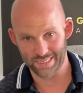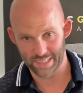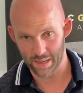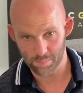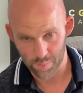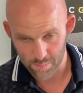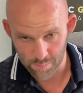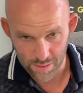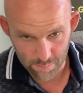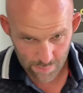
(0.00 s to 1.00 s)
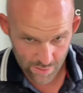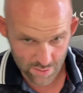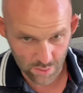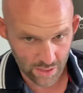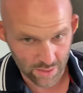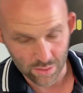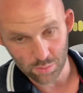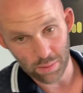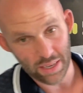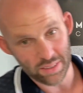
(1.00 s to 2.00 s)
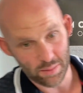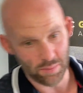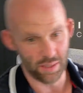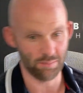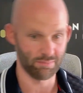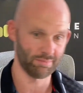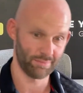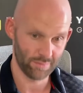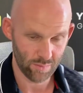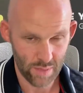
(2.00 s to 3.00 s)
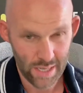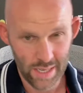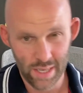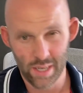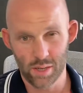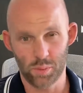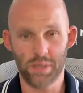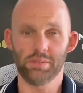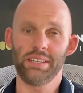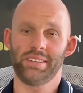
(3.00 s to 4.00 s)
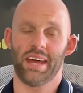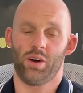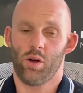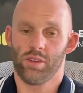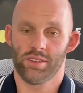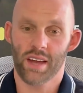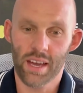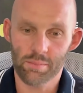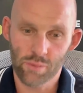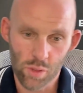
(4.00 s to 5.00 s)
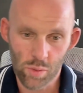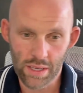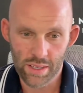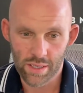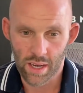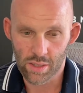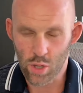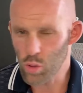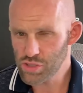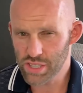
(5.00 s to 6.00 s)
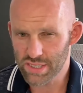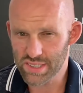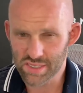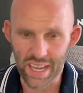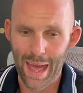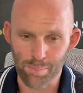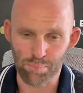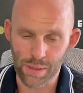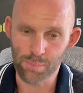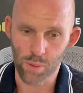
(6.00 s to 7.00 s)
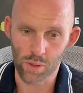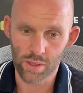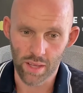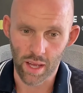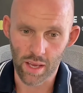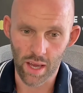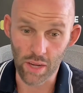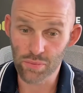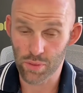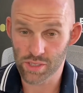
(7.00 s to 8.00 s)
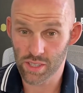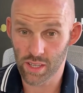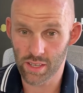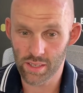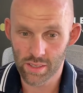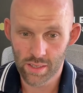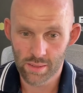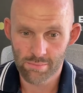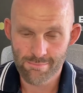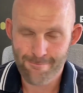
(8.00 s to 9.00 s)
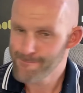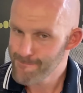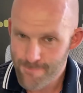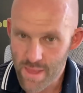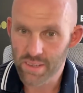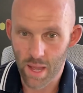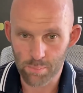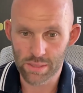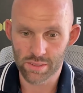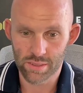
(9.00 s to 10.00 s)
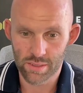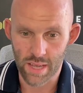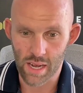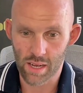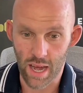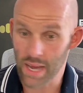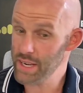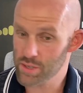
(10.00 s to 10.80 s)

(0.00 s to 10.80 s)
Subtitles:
scammed by being persuaded to buy something. We read that all the time, don't we? Coaches scam people. Unfortunately, this happens. I